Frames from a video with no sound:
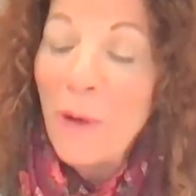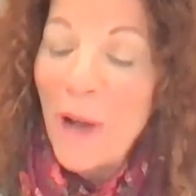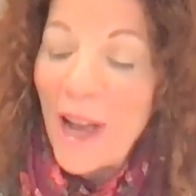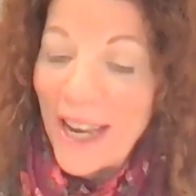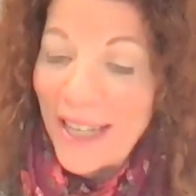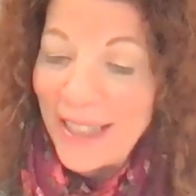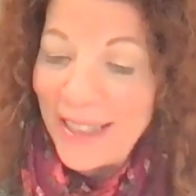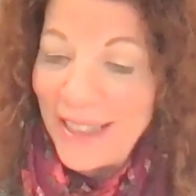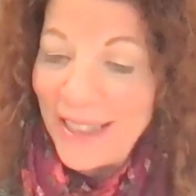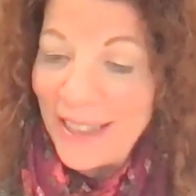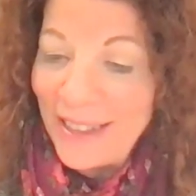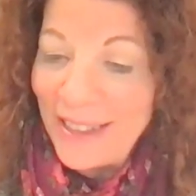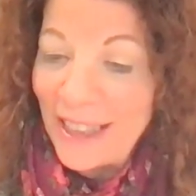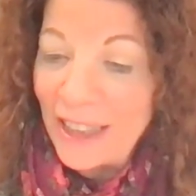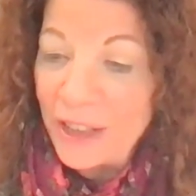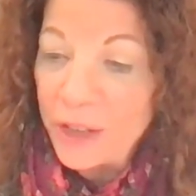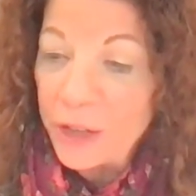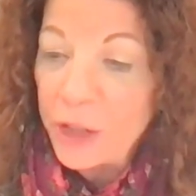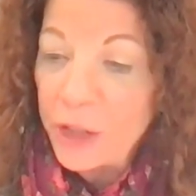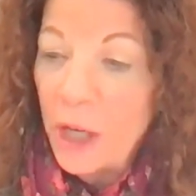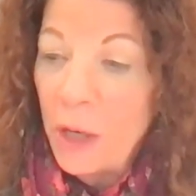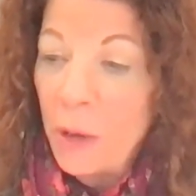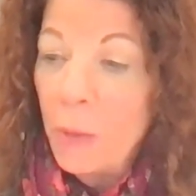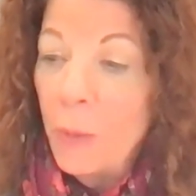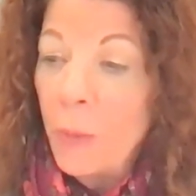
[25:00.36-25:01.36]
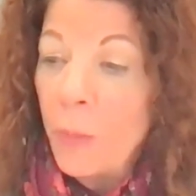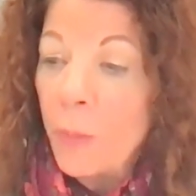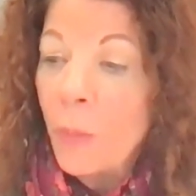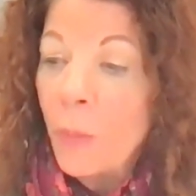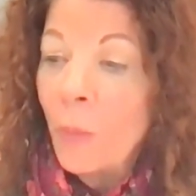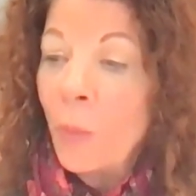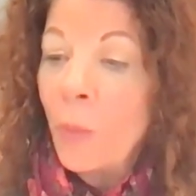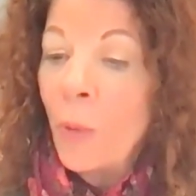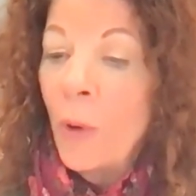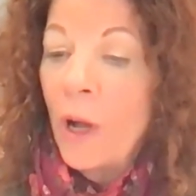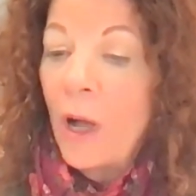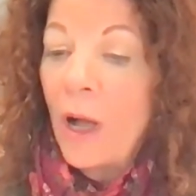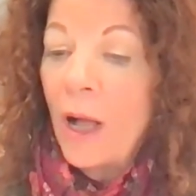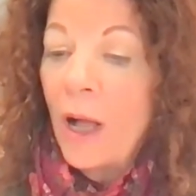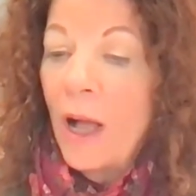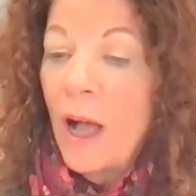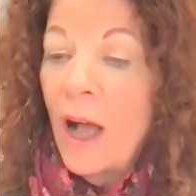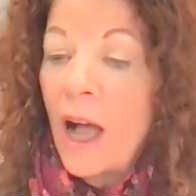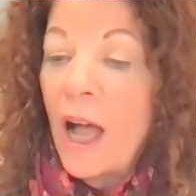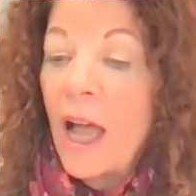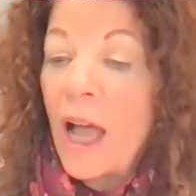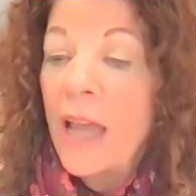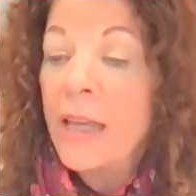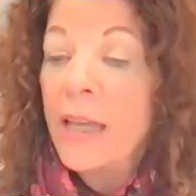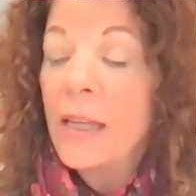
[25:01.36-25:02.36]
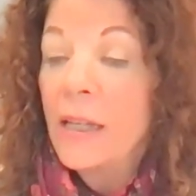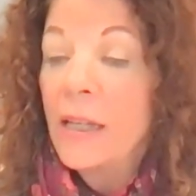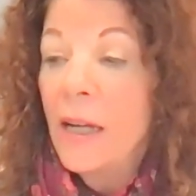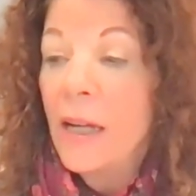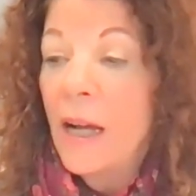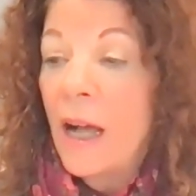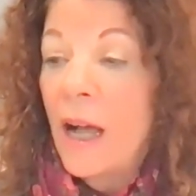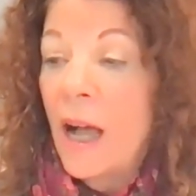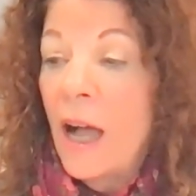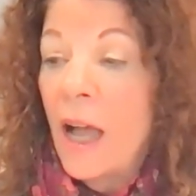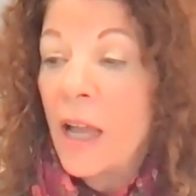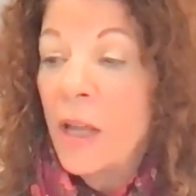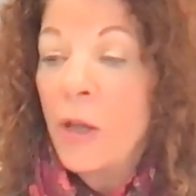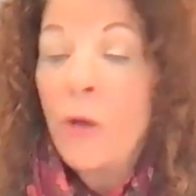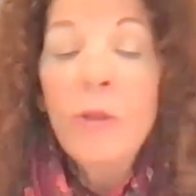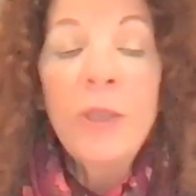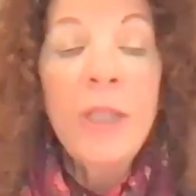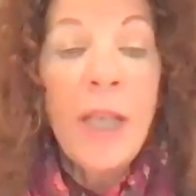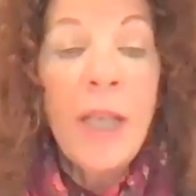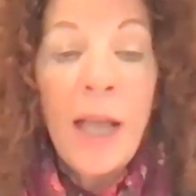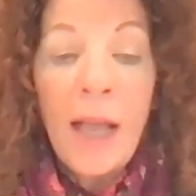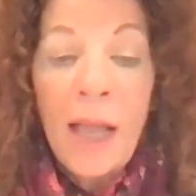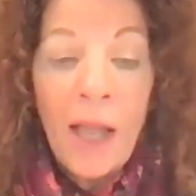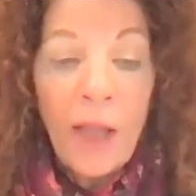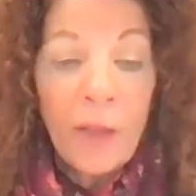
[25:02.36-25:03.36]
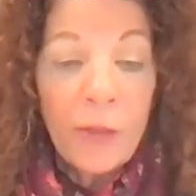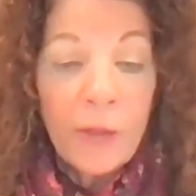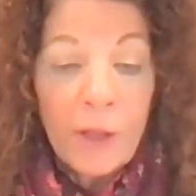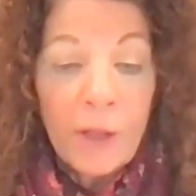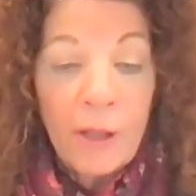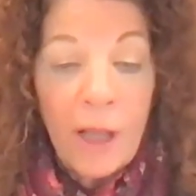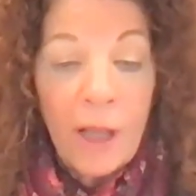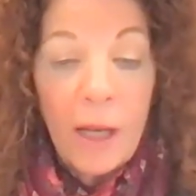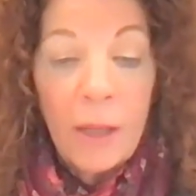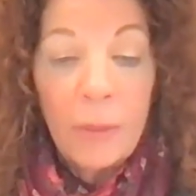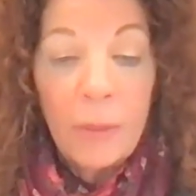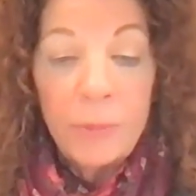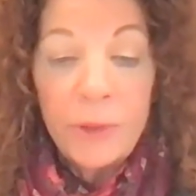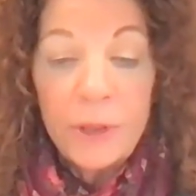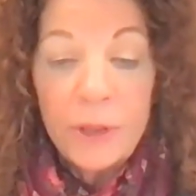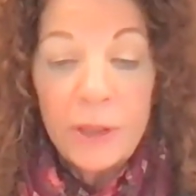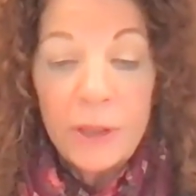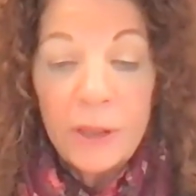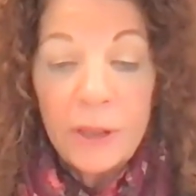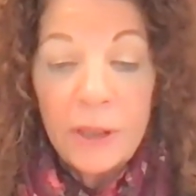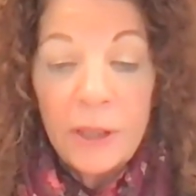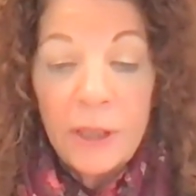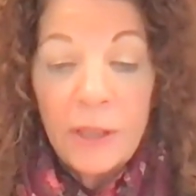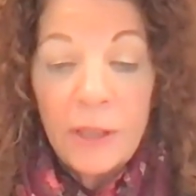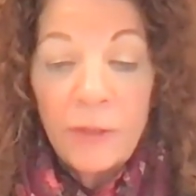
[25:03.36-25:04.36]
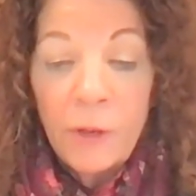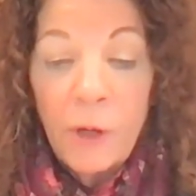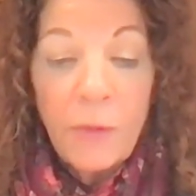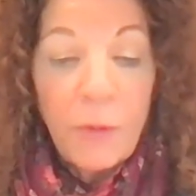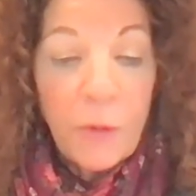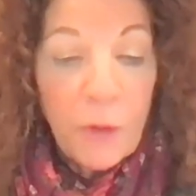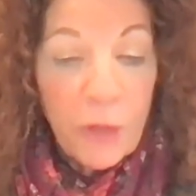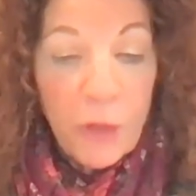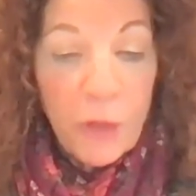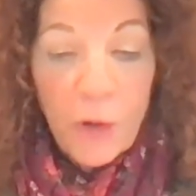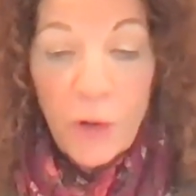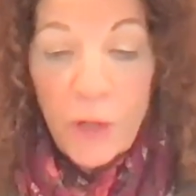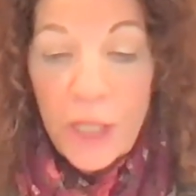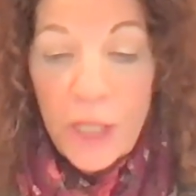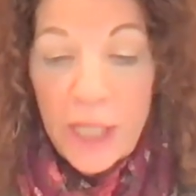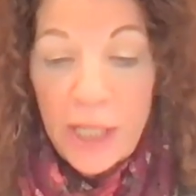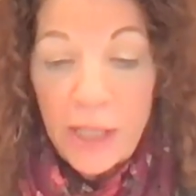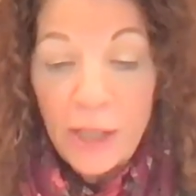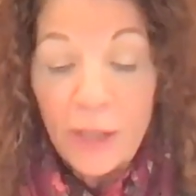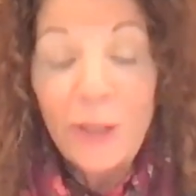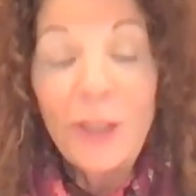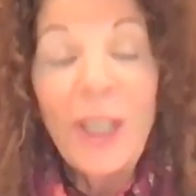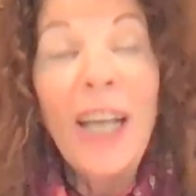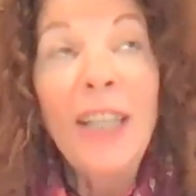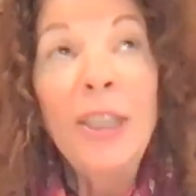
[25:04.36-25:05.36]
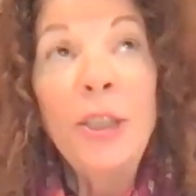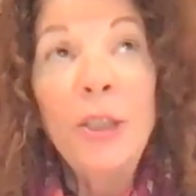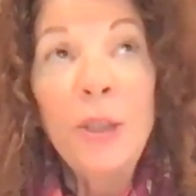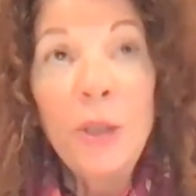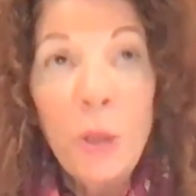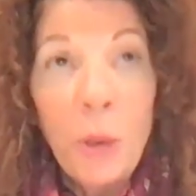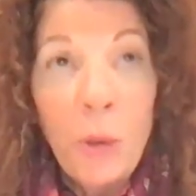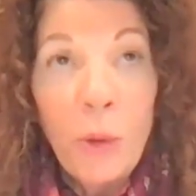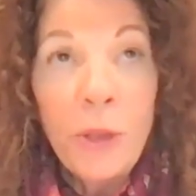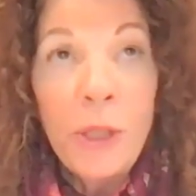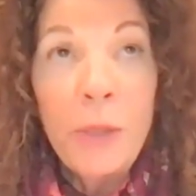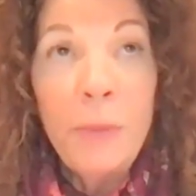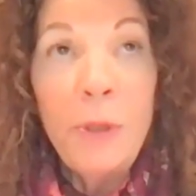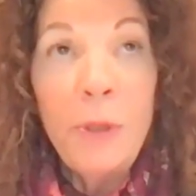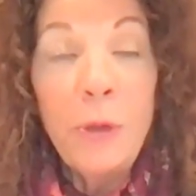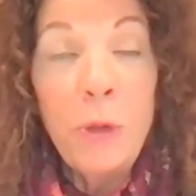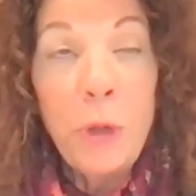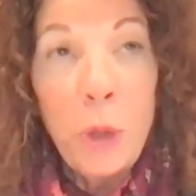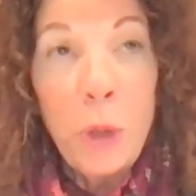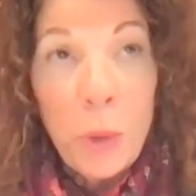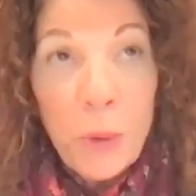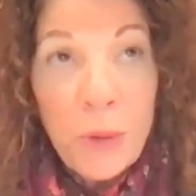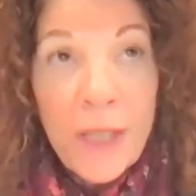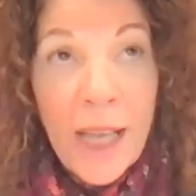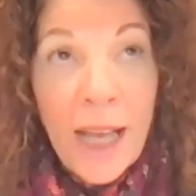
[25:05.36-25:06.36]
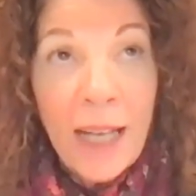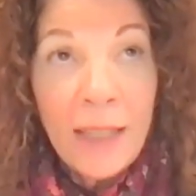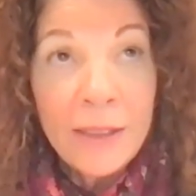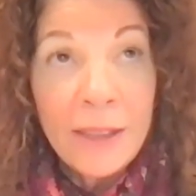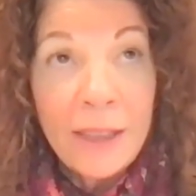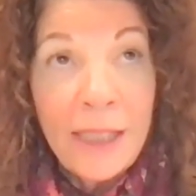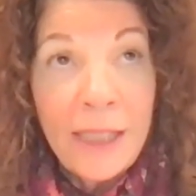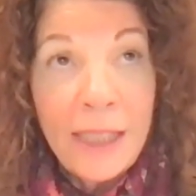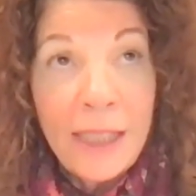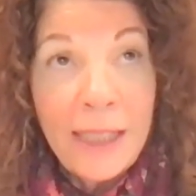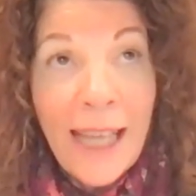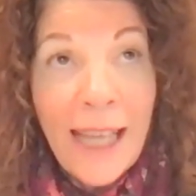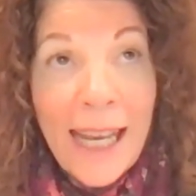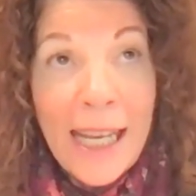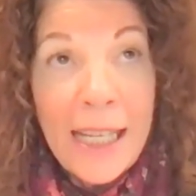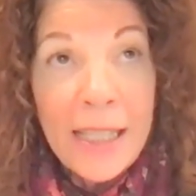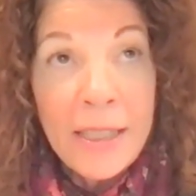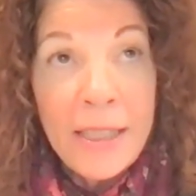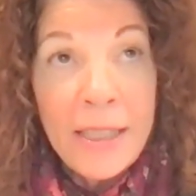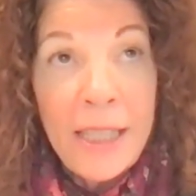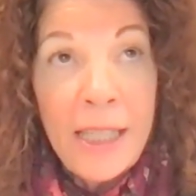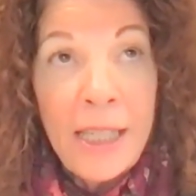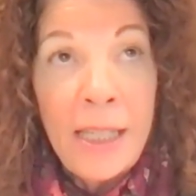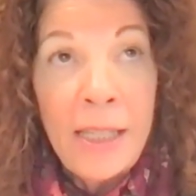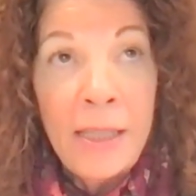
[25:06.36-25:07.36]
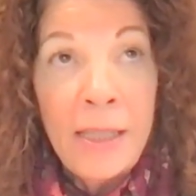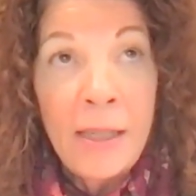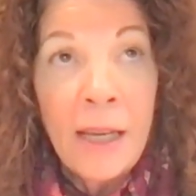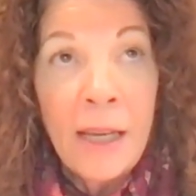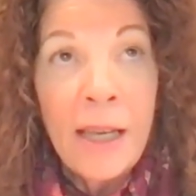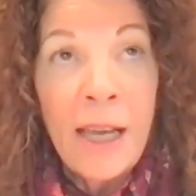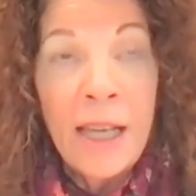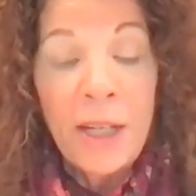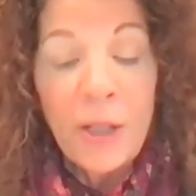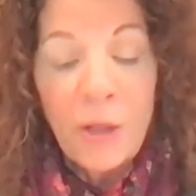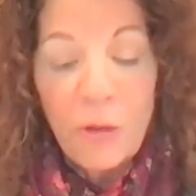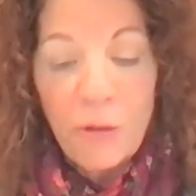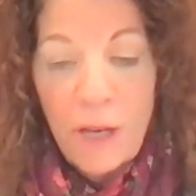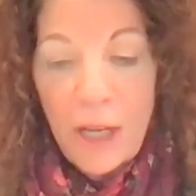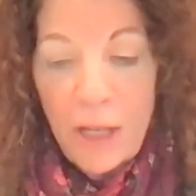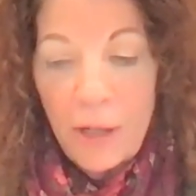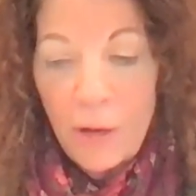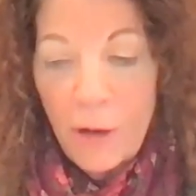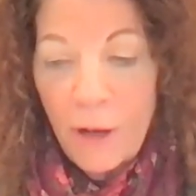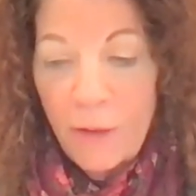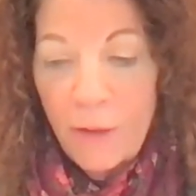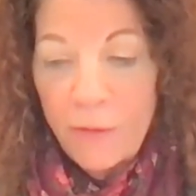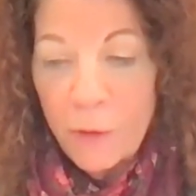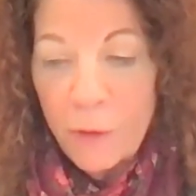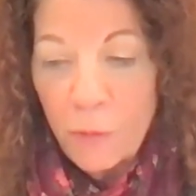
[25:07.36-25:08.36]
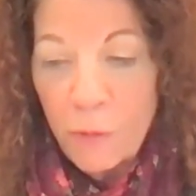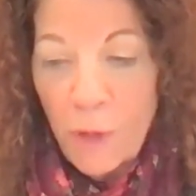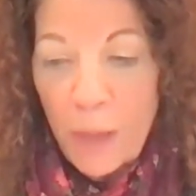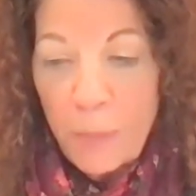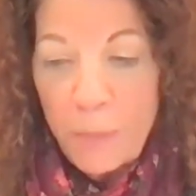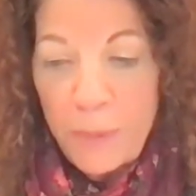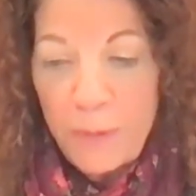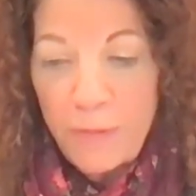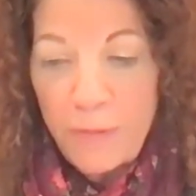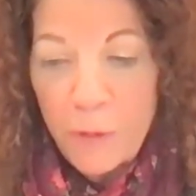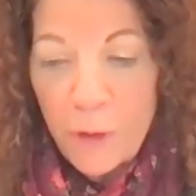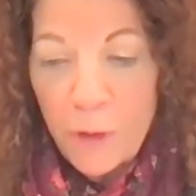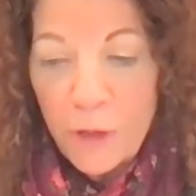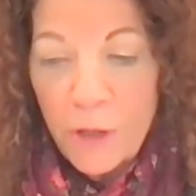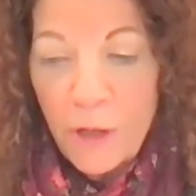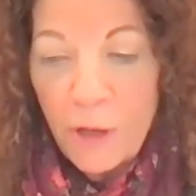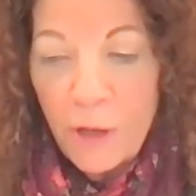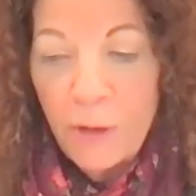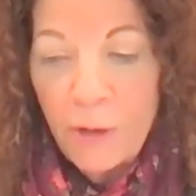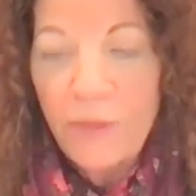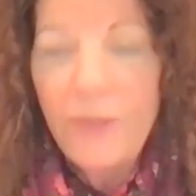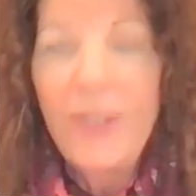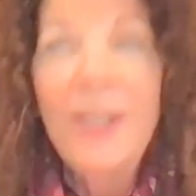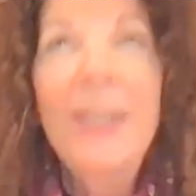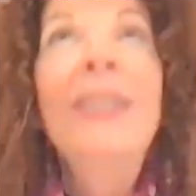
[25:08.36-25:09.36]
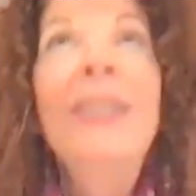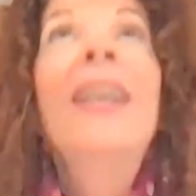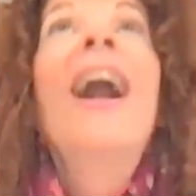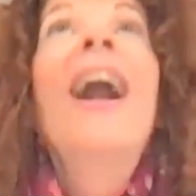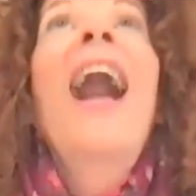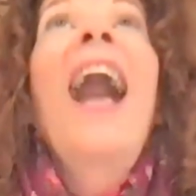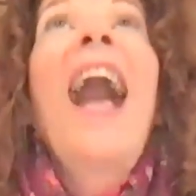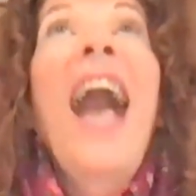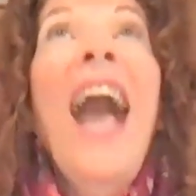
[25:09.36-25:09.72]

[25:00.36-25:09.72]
why I did this. So I owned health clubs for over 30 years. I sold them in 2019. I got a great offer right before COVID.